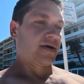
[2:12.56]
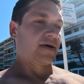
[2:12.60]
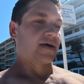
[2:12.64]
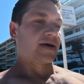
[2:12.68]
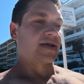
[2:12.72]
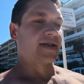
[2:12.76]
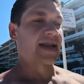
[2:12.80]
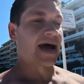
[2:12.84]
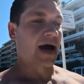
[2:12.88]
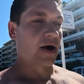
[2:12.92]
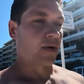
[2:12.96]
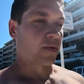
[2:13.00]

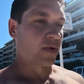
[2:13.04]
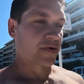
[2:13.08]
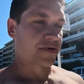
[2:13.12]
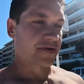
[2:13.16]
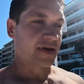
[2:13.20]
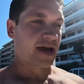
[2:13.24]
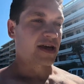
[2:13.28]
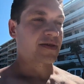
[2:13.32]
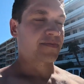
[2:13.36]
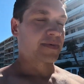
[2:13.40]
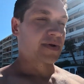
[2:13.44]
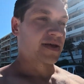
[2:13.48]
Now, once
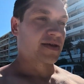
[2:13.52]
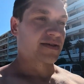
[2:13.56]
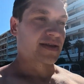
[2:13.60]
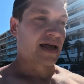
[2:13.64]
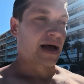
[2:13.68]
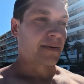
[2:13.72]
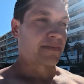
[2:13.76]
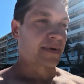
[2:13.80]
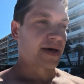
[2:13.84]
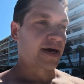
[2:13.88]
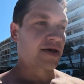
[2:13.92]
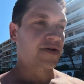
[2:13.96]
that's been
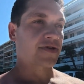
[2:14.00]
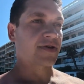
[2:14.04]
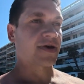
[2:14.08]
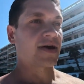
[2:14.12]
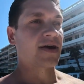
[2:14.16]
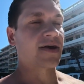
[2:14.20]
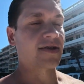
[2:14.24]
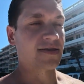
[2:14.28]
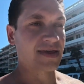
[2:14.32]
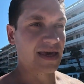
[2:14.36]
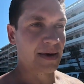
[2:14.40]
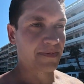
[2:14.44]
established,
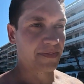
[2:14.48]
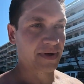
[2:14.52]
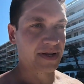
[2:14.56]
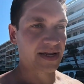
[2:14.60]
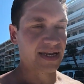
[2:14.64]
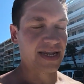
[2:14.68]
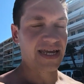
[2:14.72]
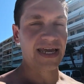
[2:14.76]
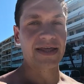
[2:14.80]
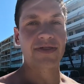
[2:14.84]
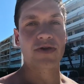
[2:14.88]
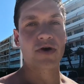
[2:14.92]

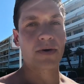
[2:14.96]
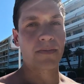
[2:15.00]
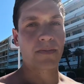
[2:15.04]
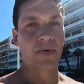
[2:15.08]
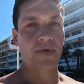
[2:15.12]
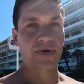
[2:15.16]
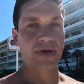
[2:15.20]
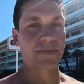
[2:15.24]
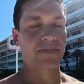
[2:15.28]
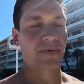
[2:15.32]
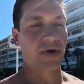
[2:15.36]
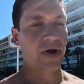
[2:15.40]
typically in the
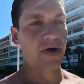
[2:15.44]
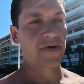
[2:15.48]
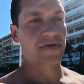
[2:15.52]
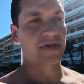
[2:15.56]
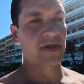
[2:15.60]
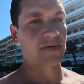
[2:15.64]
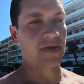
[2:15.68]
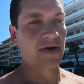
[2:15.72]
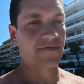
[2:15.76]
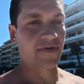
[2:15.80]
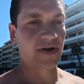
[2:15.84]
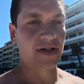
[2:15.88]
onboarding process
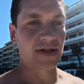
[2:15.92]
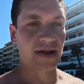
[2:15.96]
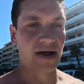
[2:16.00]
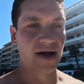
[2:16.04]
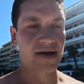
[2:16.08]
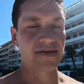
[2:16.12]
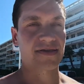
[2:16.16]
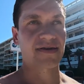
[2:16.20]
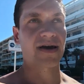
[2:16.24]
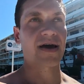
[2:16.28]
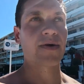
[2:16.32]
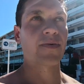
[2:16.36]
of every
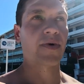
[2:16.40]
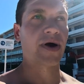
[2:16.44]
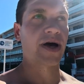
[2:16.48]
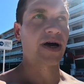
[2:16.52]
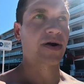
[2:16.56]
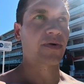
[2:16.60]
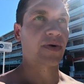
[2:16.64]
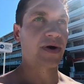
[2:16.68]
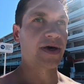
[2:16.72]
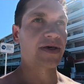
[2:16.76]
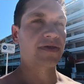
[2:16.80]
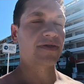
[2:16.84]
client I
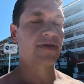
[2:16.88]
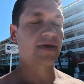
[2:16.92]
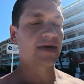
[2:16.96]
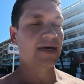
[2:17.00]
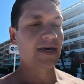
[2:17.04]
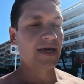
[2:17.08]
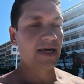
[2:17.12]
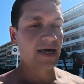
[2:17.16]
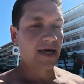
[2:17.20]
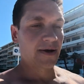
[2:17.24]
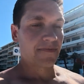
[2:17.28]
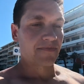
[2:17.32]
work with,
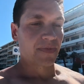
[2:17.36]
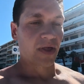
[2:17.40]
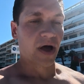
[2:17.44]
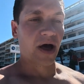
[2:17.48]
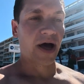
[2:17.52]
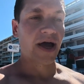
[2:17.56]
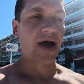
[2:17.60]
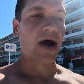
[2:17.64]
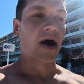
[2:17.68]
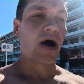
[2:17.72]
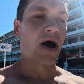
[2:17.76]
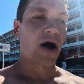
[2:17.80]

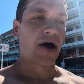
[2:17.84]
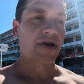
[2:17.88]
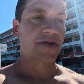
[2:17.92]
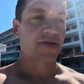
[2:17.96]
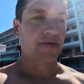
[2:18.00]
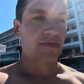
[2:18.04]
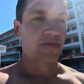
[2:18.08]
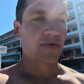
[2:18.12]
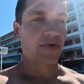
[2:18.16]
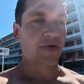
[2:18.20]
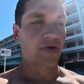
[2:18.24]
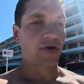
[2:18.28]
I ask
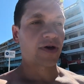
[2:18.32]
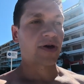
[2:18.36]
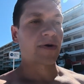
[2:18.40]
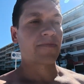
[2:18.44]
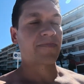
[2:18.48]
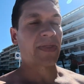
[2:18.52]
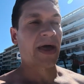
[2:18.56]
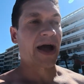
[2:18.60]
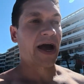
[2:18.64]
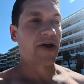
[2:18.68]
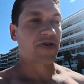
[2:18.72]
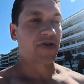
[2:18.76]
them to
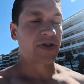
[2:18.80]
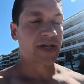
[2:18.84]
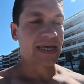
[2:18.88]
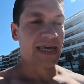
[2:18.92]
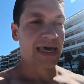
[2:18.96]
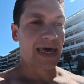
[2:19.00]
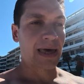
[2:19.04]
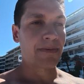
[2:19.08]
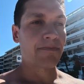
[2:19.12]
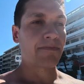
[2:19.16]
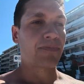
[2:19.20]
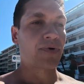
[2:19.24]
actually
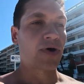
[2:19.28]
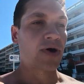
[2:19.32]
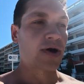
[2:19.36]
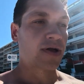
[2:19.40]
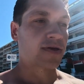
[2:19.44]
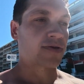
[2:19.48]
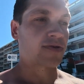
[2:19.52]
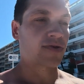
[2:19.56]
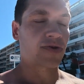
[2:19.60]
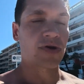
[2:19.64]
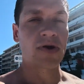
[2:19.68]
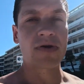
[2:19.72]
input
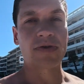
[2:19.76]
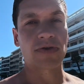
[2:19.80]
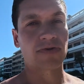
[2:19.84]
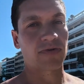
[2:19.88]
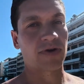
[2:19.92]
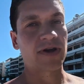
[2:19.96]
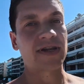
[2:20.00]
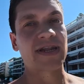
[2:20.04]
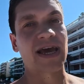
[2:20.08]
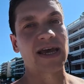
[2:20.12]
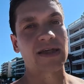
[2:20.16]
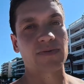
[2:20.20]
2 to
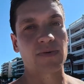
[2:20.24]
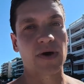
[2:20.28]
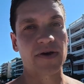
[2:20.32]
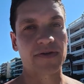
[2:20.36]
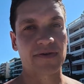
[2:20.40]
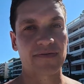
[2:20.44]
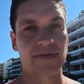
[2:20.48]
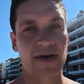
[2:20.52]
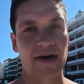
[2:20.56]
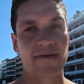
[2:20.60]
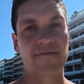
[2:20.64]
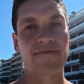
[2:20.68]
3 days worth
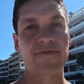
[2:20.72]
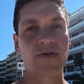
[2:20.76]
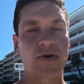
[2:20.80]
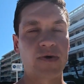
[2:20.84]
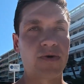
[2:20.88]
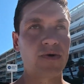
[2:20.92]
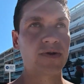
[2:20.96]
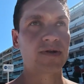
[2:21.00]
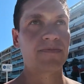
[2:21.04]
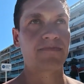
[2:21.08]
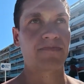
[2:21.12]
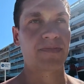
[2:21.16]
of their
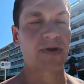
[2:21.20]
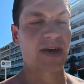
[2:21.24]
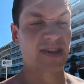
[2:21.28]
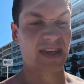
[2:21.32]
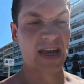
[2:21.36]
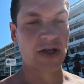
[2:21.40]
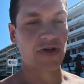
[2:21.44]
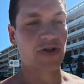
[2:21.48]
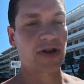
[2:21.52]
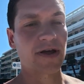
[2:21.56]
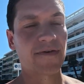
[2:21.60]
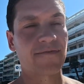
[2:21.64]
food,
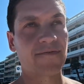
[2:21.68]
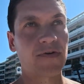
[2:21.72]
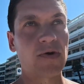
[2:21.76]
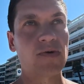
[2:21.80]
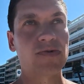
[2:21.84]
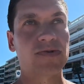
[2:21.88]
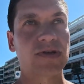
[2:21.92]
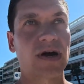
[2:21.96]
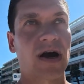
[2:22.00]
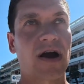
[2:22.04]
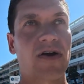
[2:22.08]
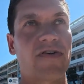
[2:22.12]
essentially a food
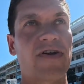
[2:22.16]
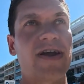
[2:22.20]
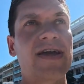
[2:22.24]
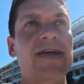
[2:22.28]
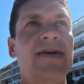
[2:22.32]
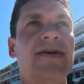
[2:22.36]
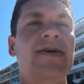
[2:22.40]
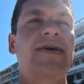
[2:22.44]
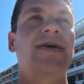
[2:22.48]
diary,